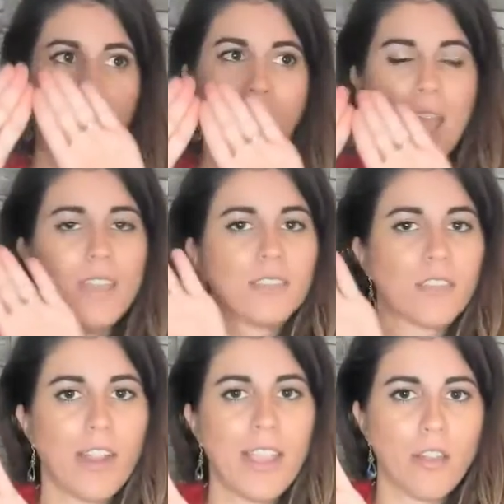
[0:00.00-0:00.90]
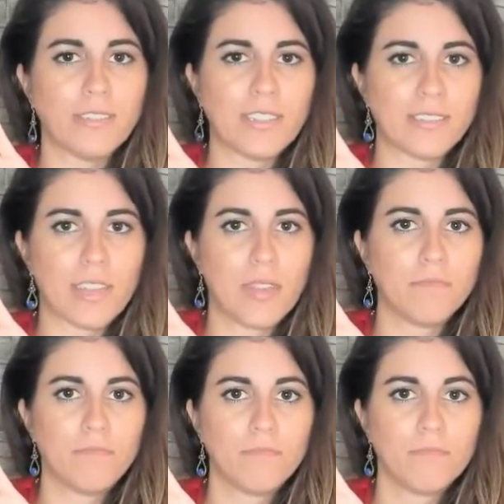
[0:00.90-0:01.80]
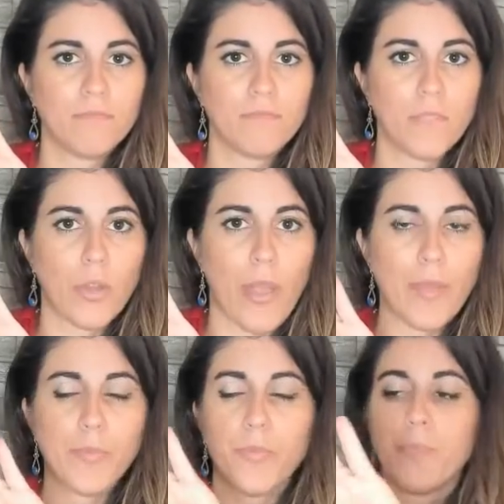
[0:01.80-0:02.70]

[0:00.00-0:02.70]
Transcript: That is our ecosystem, okay?